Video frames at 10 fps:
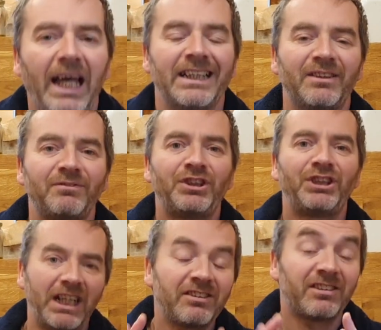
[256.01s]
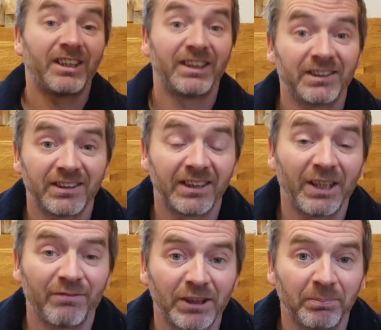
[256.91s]
And I've just heard
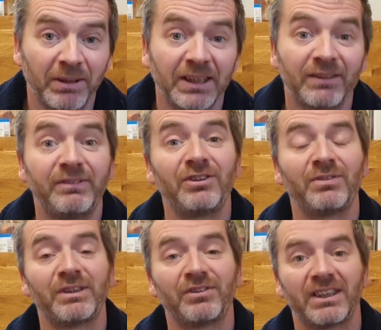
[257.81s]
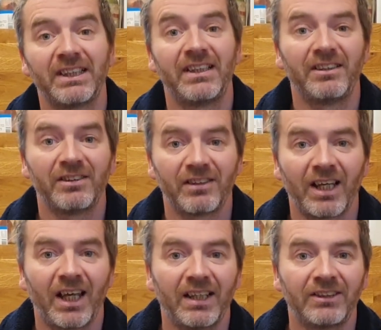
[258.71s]
in a flashback that Visa Versa
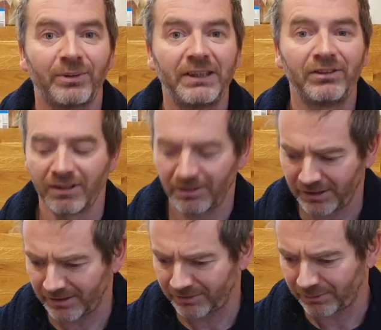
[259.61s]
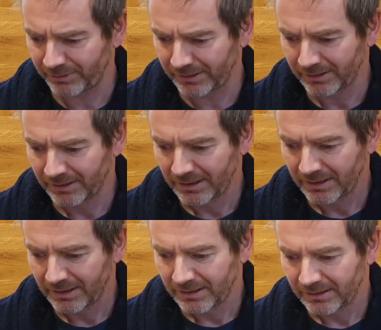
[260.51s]
is $22.99. Is that right?
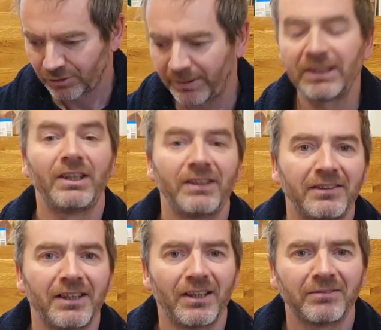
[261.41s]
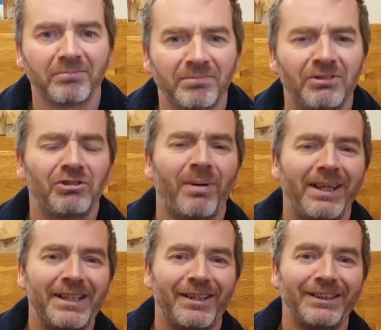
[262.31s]

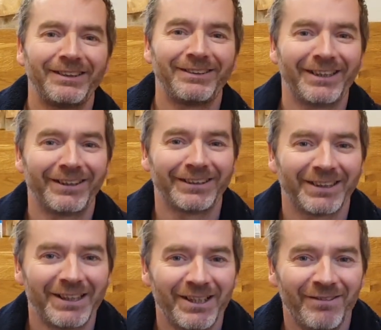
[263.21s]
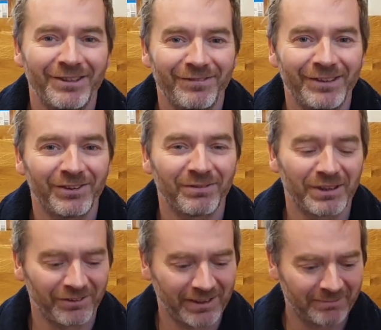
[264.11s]
$29.99 for Visa
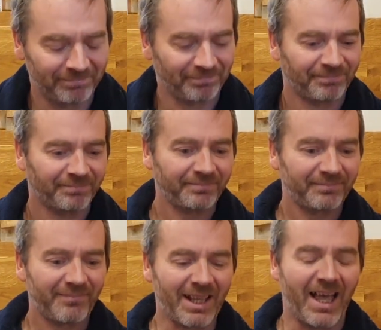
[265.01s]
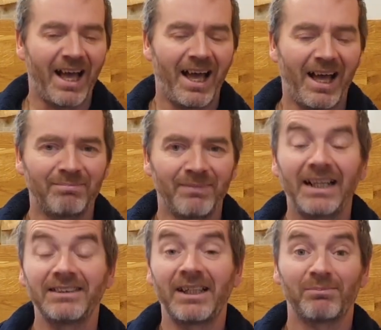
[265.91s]
Versa.
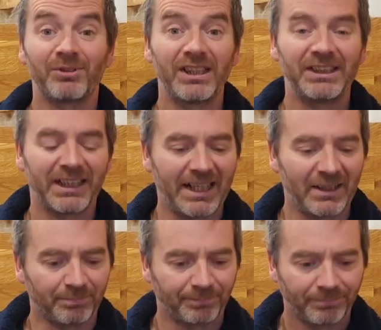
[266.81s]
And yeah, certainly check it out.